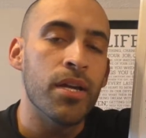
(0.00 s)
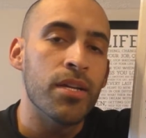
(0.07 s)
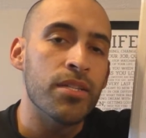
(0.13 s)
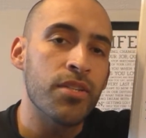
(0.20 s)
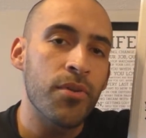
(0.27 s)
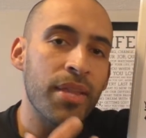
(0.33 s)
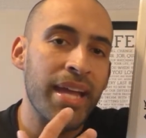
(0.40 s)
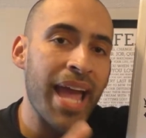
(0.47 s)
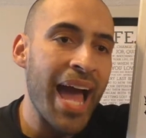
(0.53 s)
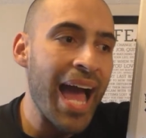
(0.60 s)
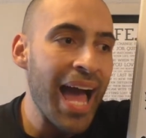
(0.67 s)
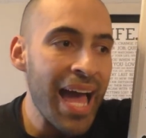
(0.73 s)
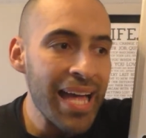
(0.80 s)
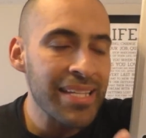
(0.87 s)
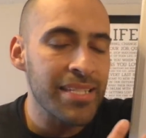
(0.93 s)
So they
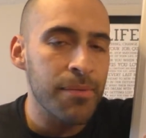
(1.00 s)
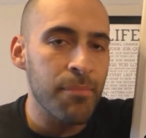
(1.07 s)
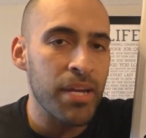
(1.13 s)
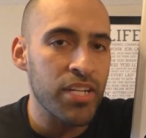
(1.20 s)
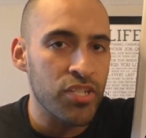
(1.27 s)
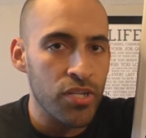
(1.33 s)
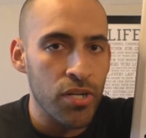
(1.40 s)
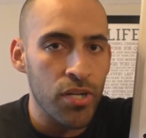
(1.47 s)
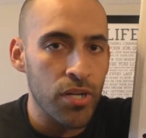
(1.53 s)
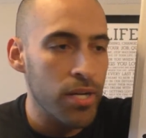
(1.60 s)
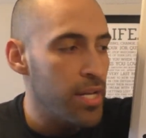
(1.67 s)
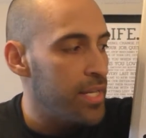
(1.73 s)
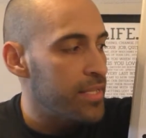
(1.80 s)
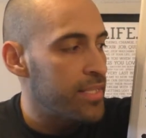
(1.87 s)
had to make sure